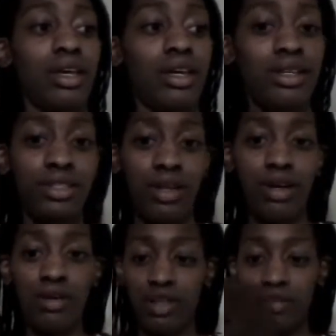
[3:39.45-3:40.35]

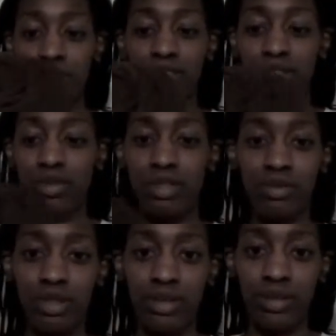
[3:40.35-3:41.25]
So let me show you
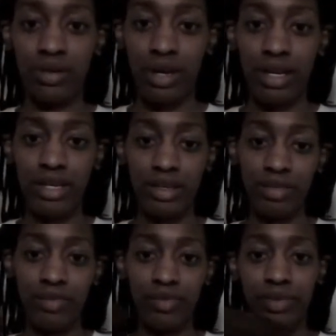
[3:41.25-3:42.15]
really quick what I do.